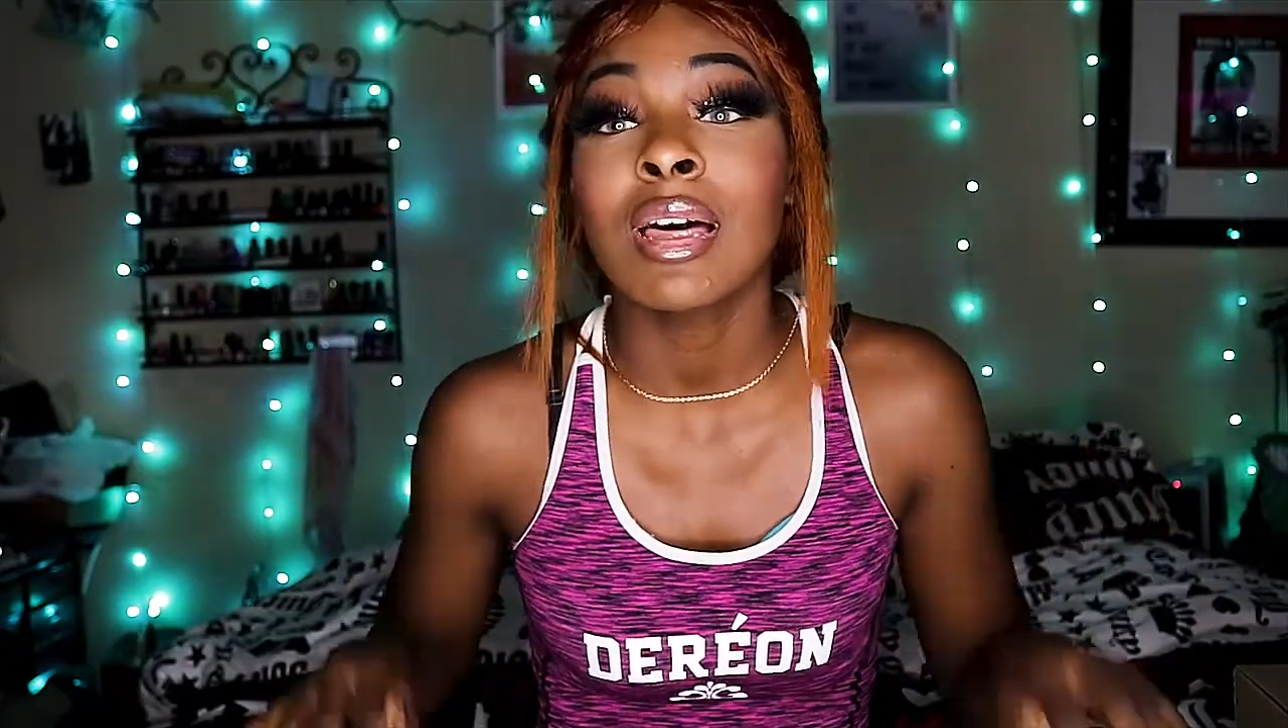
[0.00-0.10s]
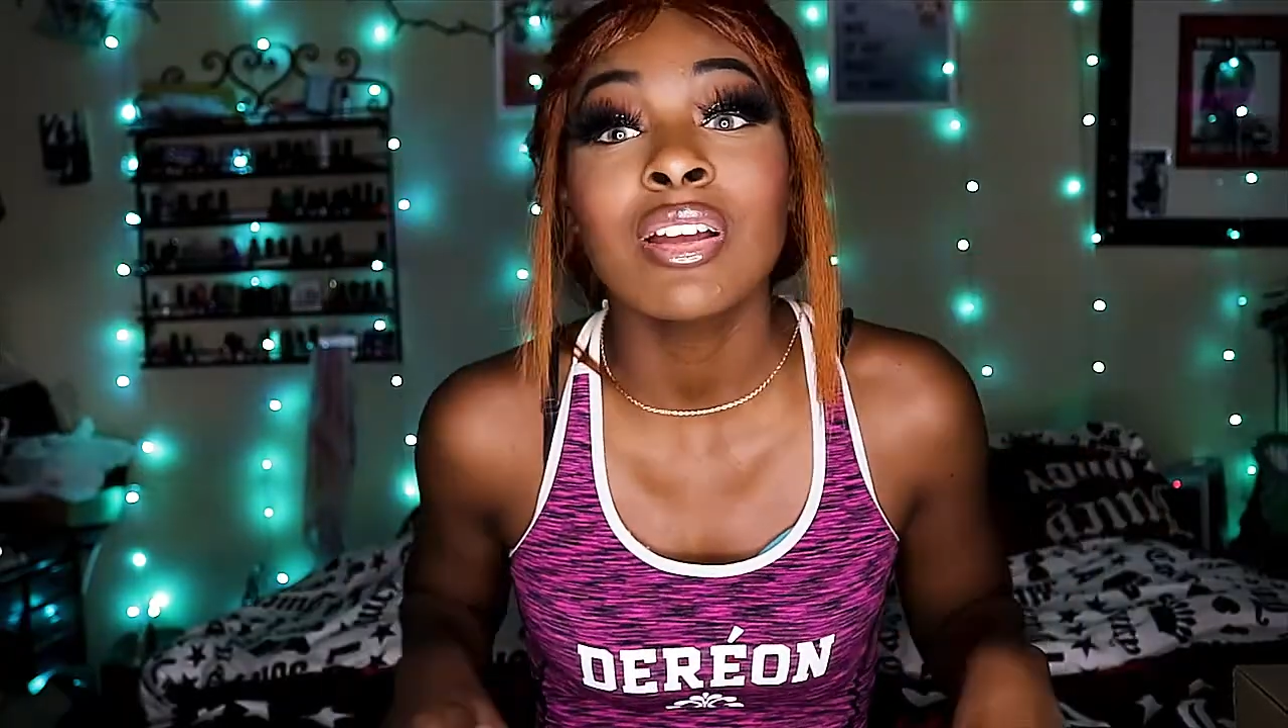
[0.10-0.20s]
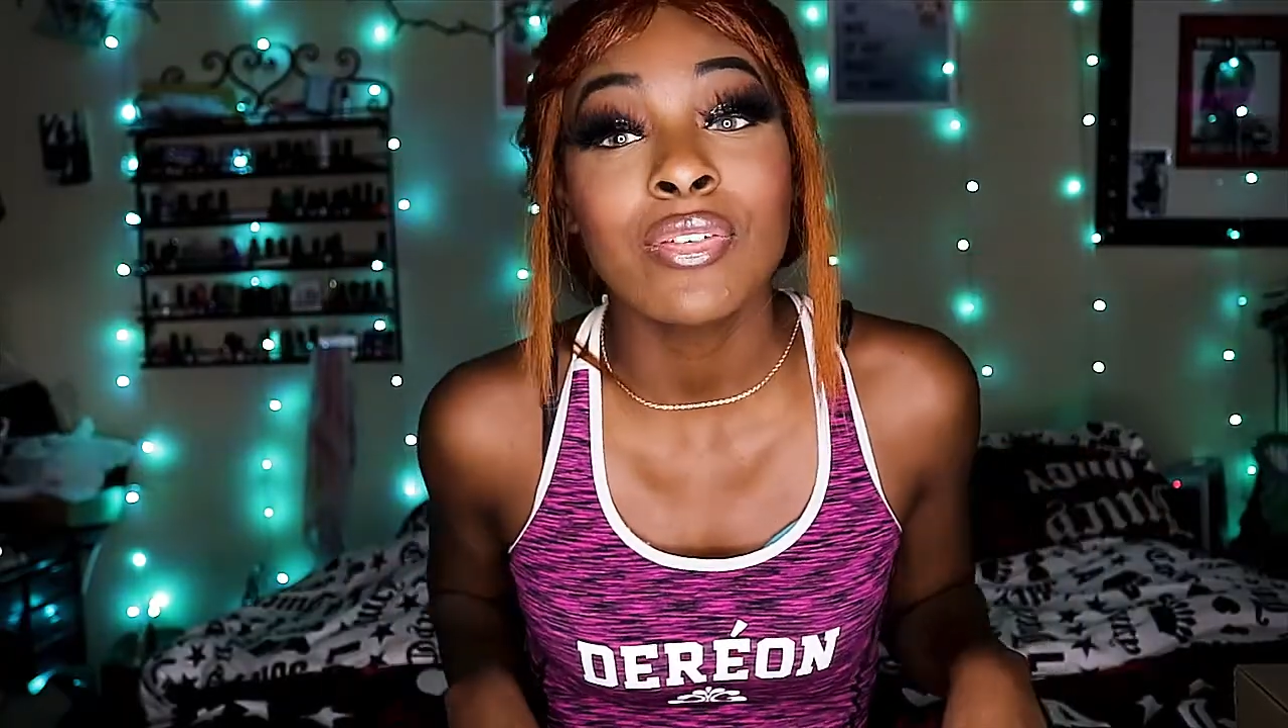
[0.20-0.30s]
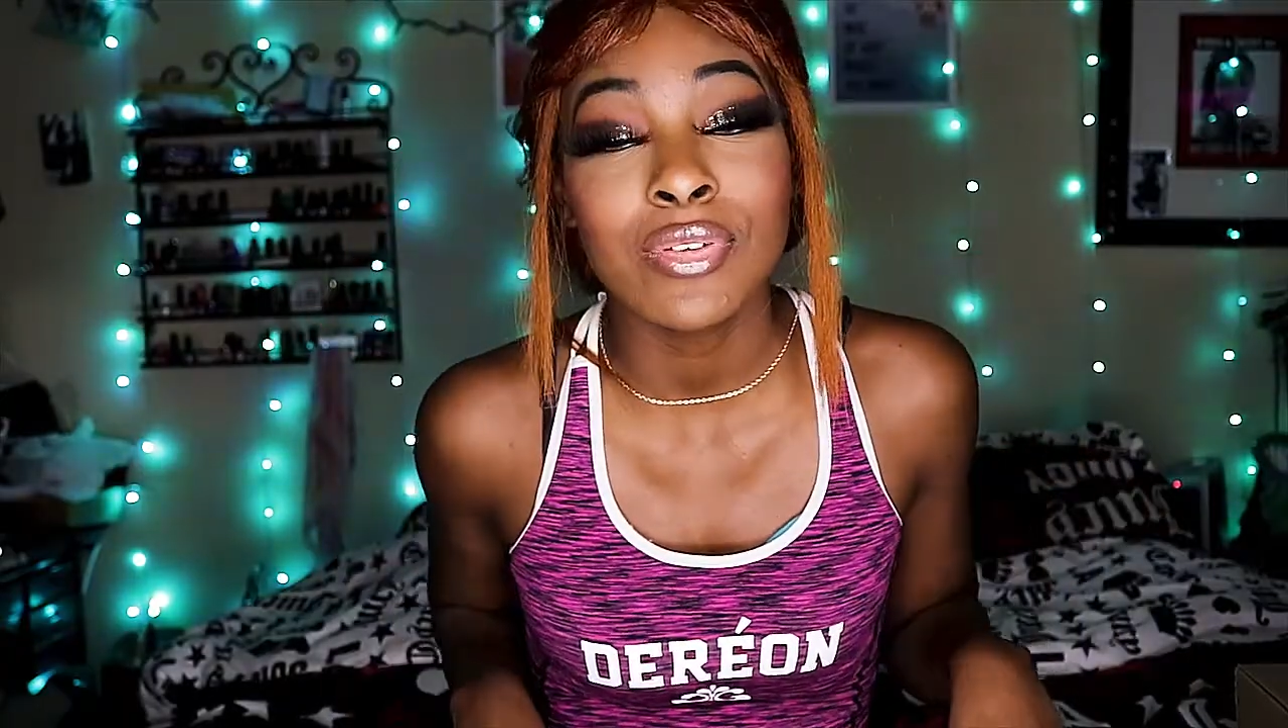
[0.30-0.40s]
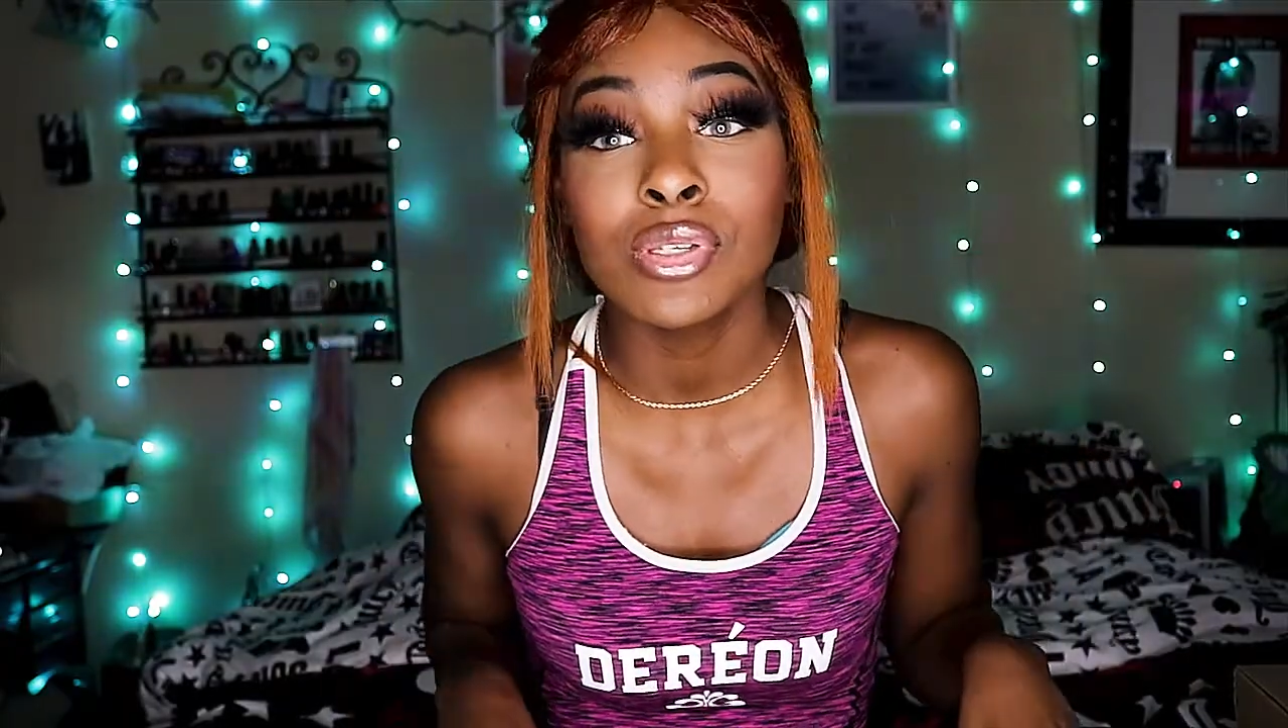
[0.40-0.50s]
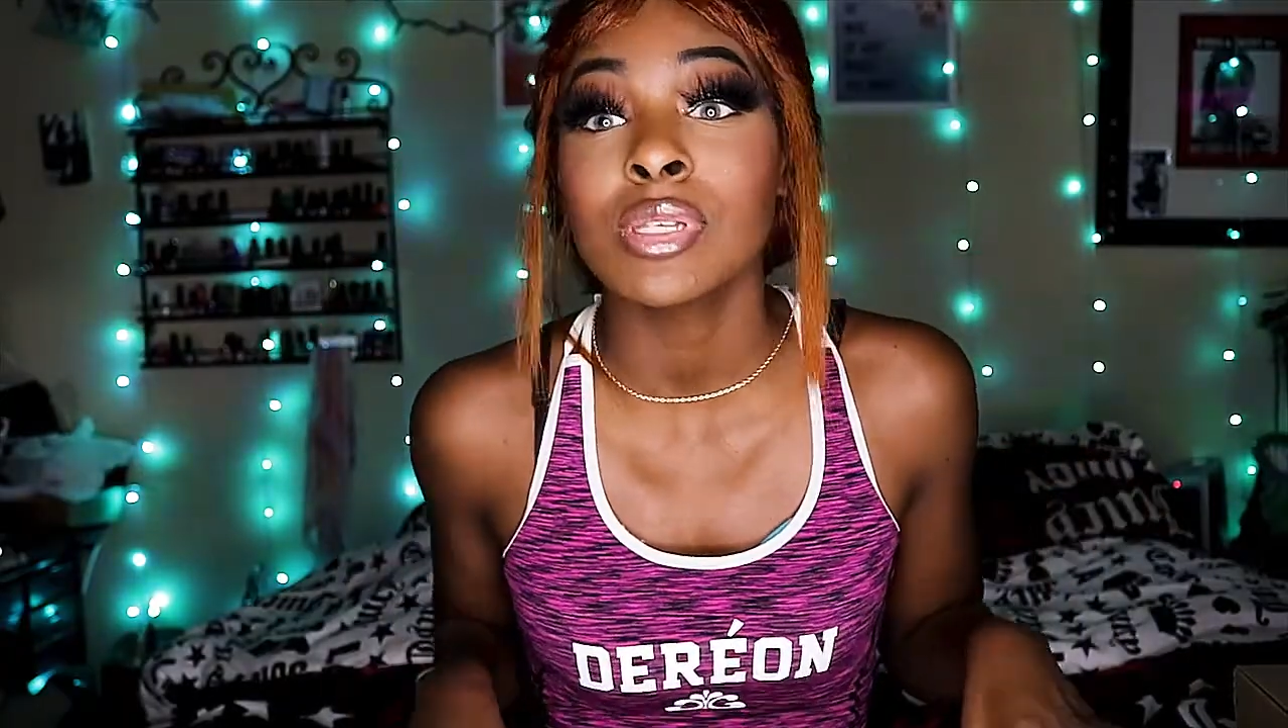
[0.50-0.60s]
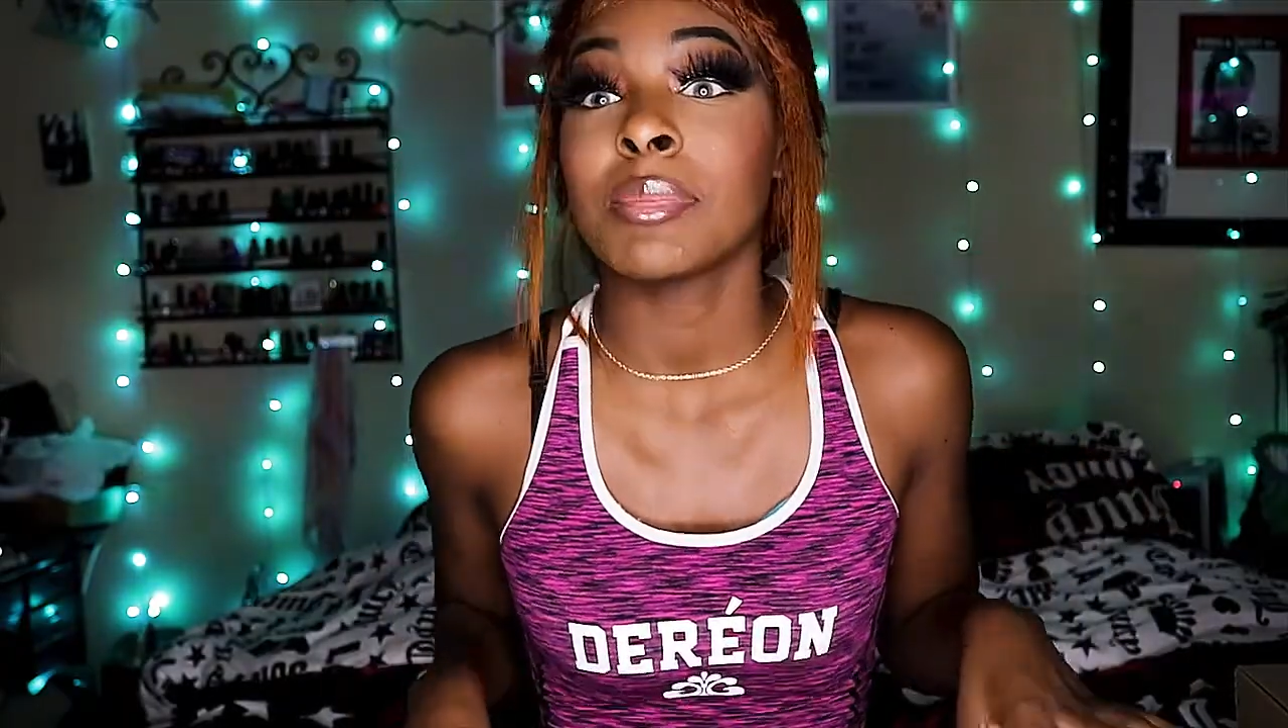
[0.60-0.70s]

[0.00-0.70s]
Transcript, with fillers: lot of reviews